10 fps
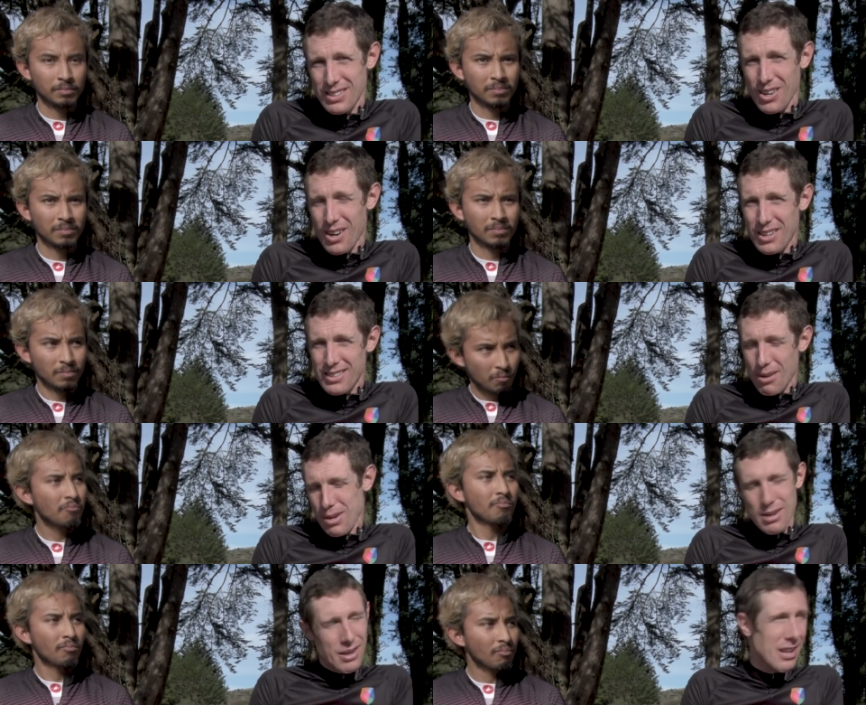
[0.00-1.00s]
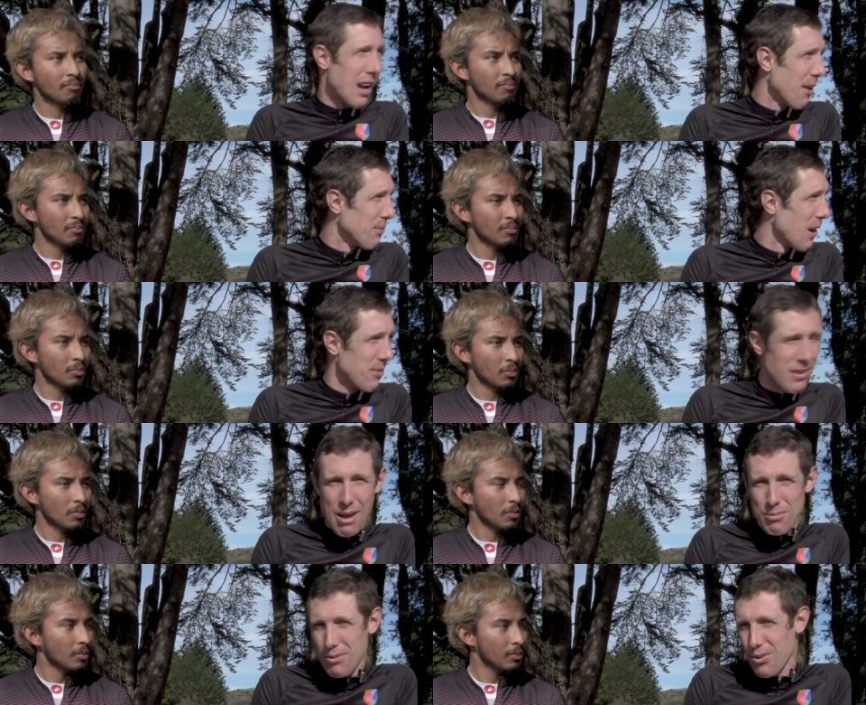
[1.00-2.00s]
Speaker 1: starts. I mean, I've, I've
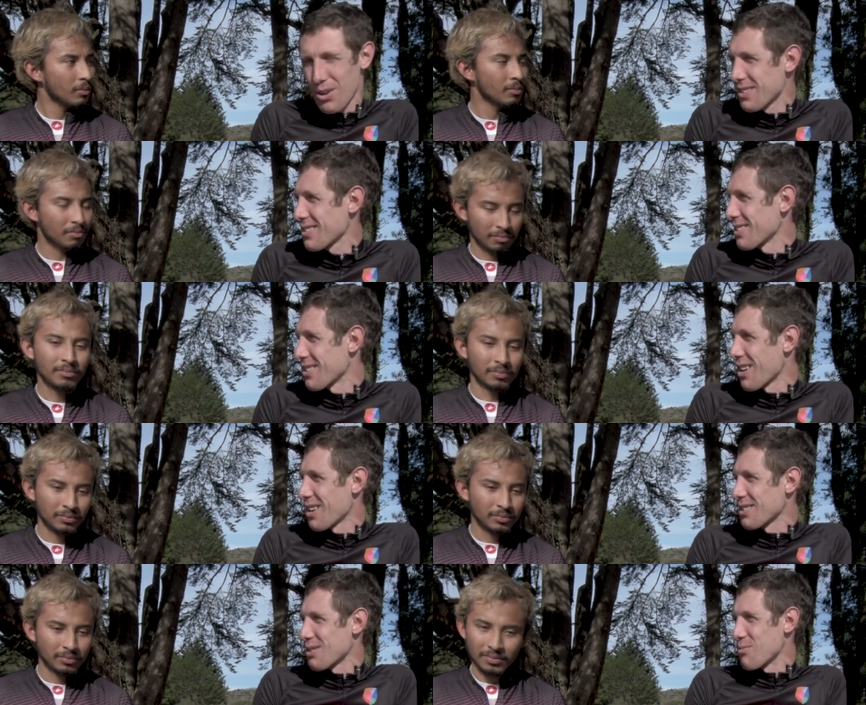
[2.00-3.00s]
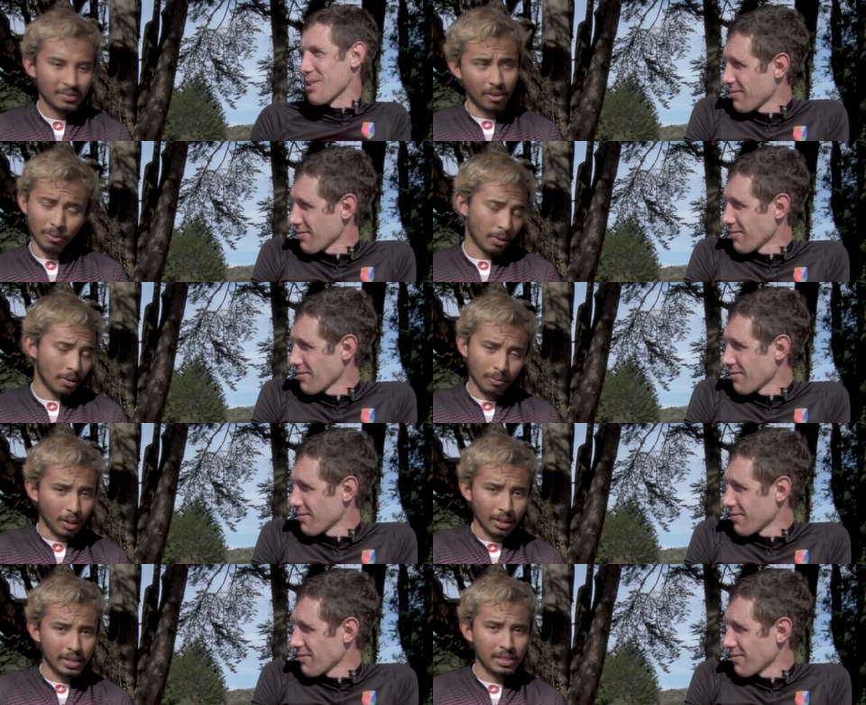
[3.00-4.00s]
done that before. It's, it's not awesome.
Speaker 2: While,
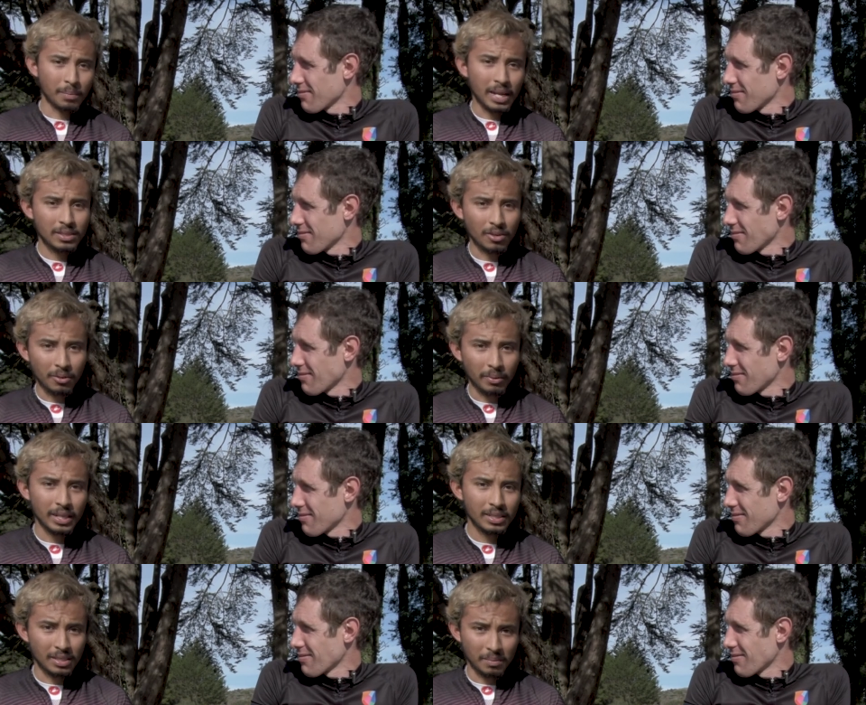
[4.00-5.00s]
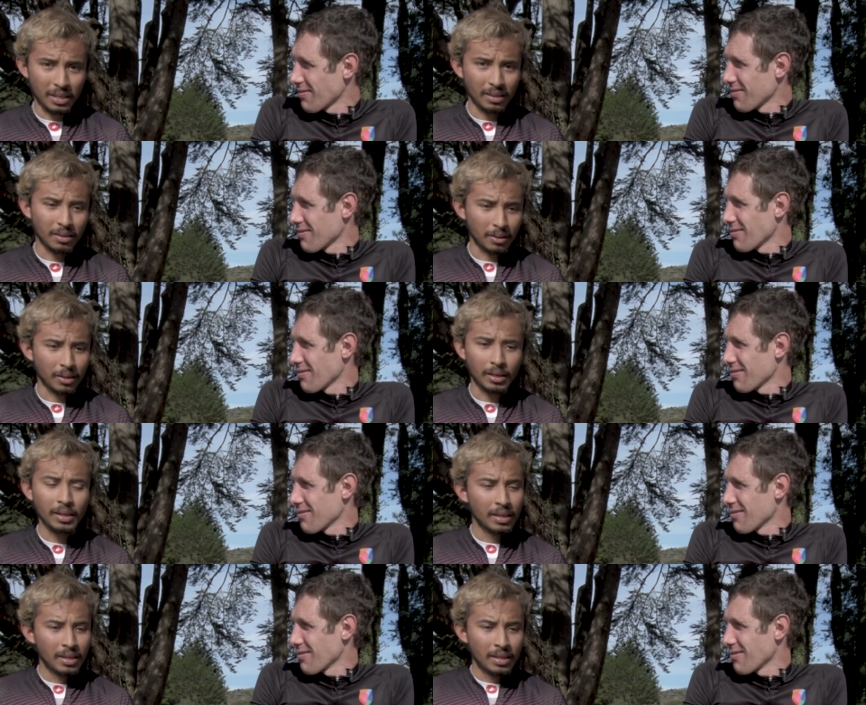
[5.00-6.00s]
while it is a mass start race, I mean,
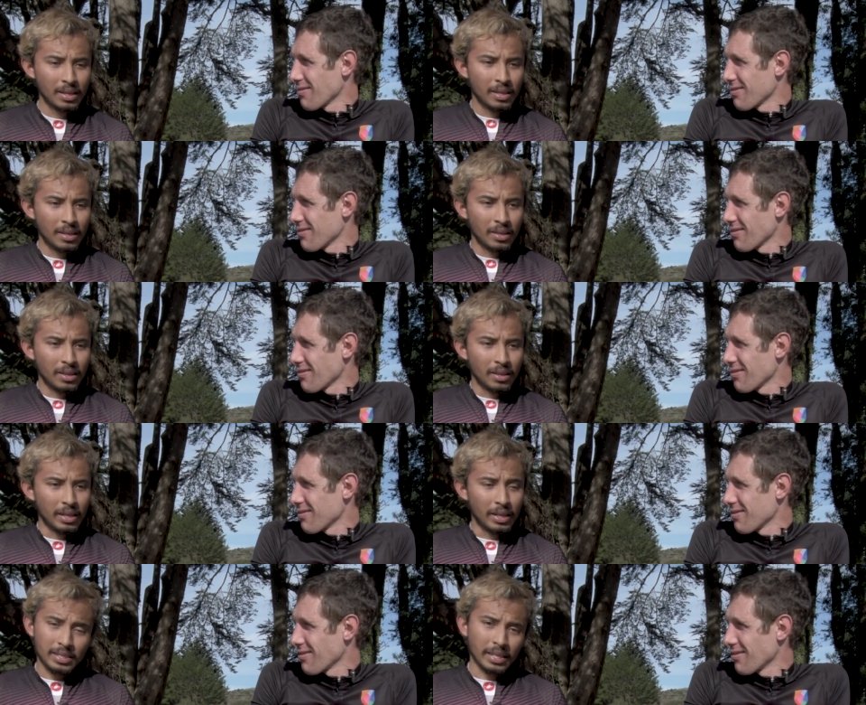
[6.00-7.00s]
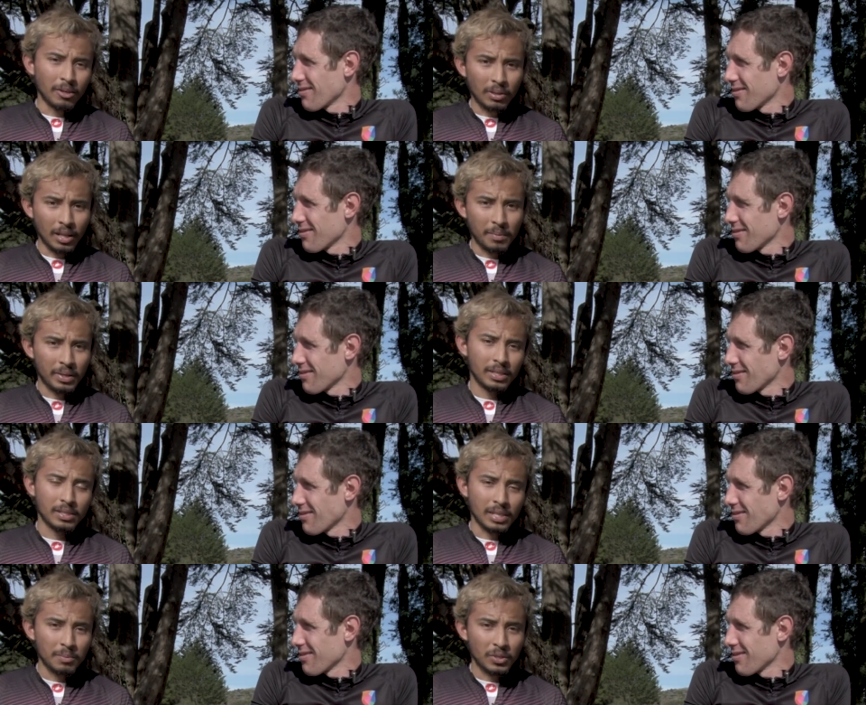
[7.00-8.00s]
the it is a hill climb and
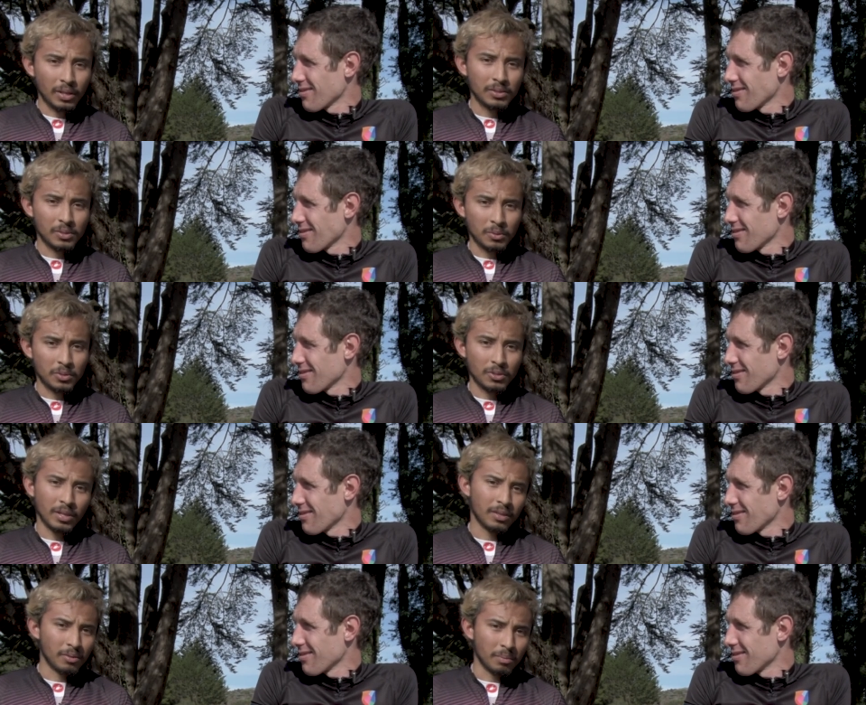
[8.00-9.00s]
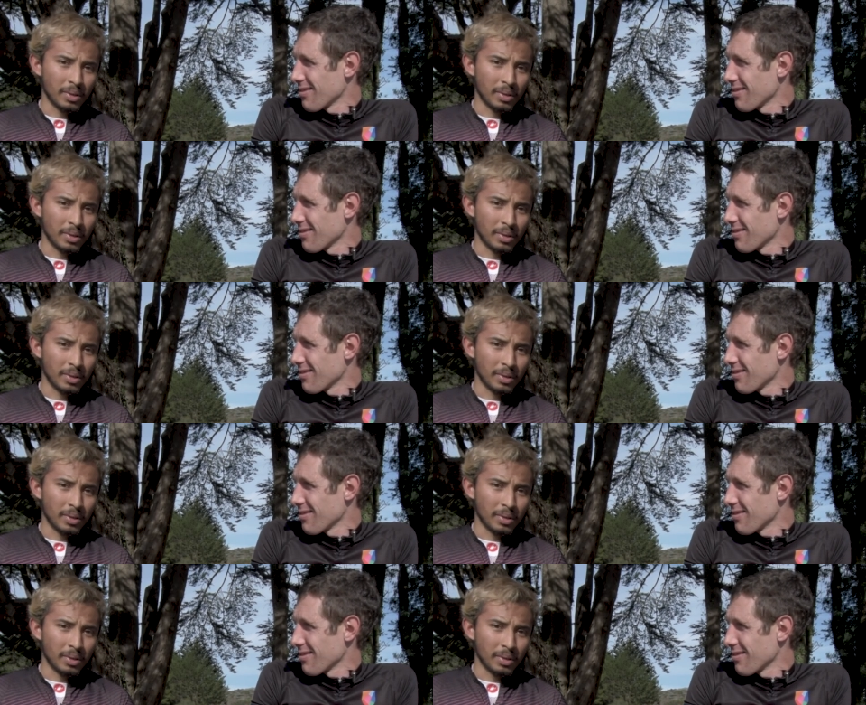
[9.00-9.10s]
it's a time trial, so just try to do the